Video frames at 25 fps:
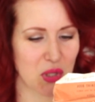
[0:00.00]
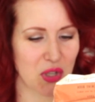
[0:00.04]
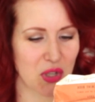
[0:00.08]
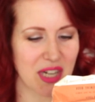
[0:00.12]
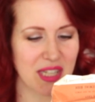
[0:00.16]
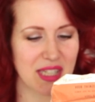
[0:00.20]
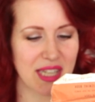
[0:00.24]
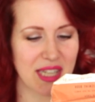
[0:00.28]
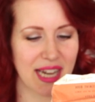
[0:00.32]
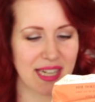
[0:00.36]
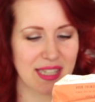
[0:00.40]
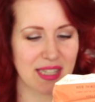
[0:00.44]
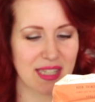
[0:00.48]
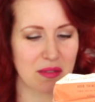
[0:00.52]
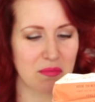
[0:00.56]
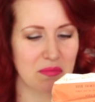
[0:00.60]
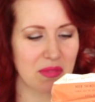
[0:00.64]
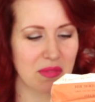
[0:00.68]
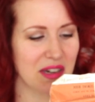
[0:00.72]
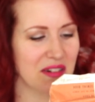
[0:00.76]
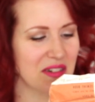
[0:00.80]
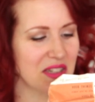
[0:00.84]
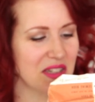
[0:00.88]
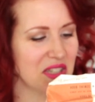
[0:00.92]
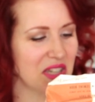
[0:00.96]
Dress has the
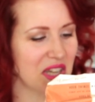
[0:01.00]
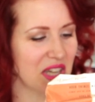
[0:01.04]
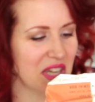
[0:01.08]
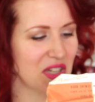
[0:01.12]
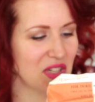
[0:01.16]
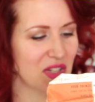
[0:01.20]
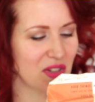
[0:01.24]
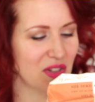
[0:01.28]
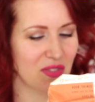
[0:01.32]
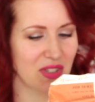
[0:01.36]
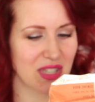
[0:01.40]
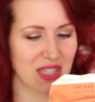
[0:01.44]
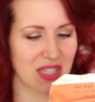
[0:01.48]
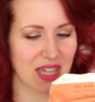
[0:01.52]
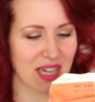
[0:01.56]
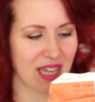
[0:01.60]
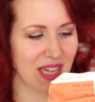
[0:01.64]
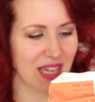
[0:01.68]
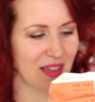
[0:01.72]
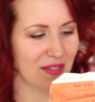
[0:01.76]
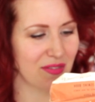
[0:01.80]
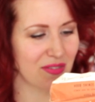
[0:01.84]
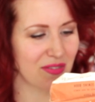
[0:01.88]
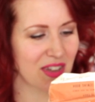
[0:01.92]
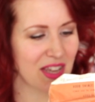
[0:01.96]
merest hint of a
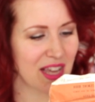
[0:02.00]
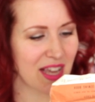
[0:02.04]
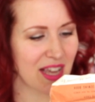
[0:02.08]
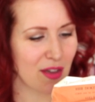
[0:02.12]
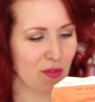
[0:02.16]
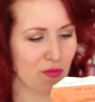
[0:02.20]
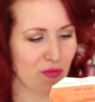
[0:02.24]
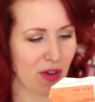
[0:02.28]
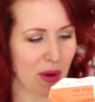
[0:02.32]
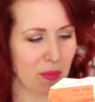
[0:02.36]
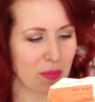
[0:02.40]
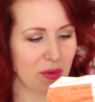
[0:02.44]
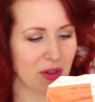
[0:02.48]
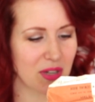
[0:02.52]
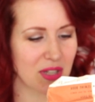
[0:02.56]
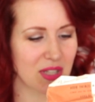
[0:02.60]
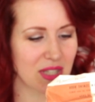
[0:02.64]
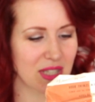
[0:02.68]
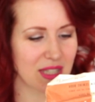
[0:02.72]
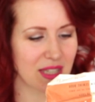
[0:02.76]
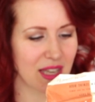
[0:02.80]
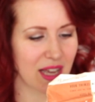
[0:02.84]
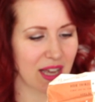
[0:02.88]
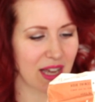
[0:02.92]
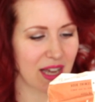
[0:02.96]
sleeve.
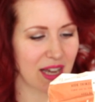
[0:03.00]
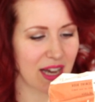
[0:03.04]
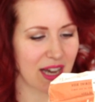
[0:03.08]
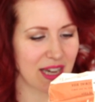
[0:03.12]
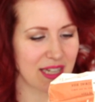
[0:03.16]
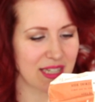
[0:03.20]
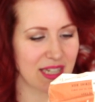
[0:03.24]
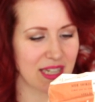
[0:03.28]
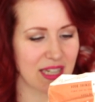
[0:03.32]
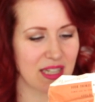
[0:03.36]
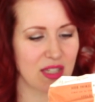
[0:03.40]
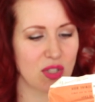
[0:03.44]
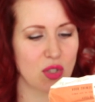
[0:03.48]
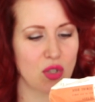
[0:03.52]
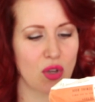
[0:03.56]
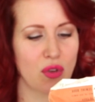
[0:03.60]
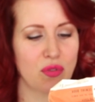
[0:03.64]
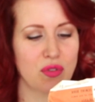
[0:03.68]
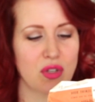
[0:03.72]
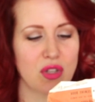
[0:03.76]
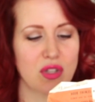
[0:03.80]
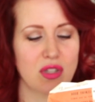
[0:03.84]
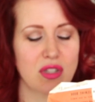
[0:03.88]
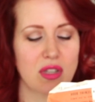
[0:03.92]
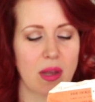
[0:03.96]
Fabric's ideas
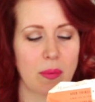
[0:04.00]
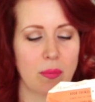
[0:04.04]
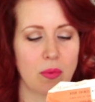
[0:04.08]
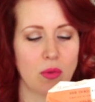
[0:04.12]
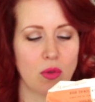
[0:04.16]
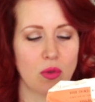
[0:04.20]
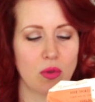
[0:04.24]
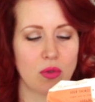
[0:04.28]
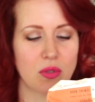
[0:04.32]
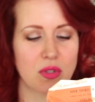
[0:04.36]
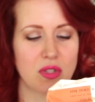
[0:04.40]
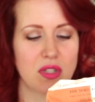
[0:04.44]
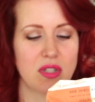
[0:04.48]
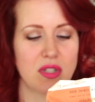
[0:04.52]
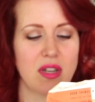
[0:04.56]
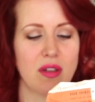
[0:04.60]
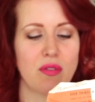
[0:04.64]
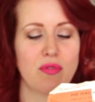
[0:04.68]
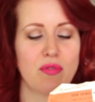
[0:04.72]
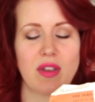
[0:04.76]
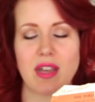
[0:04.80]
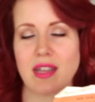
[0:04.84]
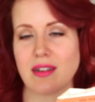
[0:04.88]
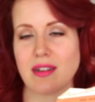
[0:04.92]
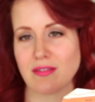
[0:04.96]
soft and supple or
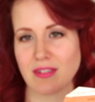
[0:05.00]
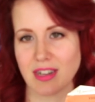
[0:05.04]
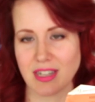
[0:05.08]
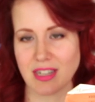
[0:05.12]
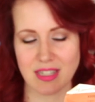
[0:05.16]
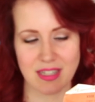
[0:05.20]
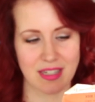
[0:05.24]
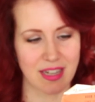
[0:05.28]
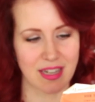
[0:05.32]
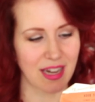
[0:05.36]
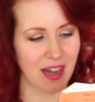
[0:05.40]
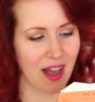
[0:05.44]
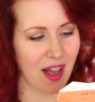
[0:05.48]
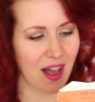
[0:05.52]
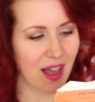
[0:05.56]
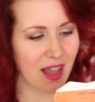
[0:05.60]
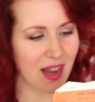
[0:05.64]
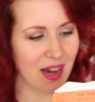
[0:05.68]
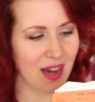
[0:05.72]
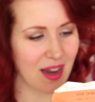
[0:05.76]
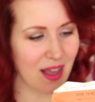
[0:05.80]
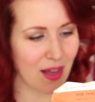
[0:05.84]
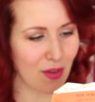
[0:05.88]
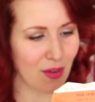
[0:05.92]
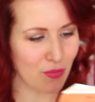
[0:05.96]
stiff and rustling. I
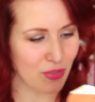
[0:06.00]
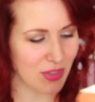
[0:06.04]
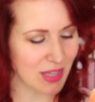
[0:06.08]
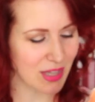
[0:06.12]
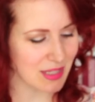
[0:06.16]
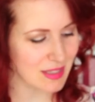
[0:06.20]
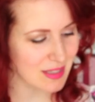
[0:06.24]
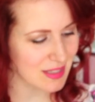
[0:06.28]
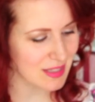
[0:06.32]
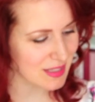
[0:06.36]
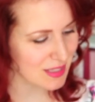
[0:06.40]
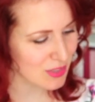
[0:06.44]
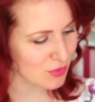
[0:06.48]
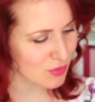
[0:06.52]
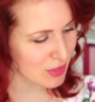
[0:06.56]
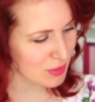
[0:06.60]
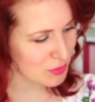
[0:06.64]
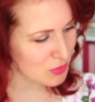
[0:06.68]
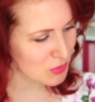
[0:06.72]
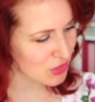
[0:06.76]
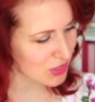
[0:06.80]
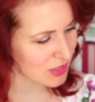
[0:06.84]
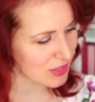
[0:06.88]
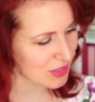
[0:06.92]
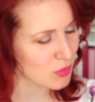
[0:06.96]
love these
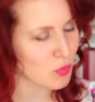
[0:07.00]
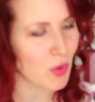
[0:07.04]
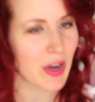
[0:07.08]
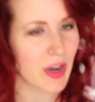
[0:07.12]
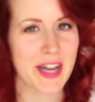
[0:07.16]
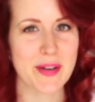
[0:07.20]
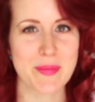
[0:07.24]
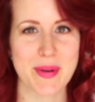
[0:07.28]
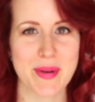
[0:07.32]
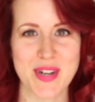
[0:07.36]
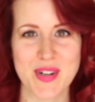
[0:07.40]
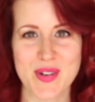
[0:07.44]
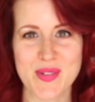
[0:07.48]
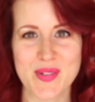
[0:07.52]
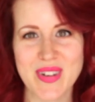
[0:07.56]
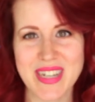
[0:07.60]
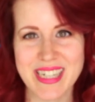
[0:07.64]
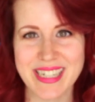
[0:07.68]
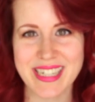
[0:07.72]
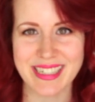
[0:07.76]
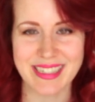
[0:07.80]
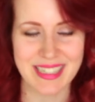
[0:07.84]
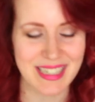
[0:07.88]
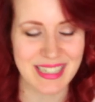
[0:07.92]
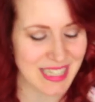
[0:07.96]
descriptions. Why am I not
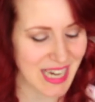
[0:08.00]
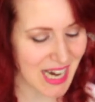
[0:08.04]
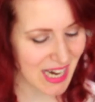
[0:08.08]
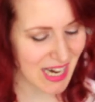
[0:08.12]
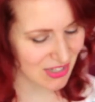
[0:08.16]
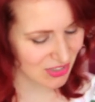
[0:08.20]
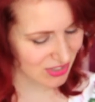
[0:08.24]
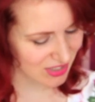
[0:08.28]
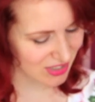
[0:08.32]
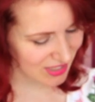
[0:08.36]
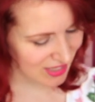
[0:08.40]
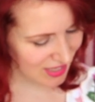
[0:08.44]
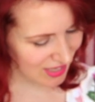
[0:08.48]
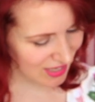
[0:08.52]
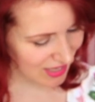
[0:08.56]
reading these out?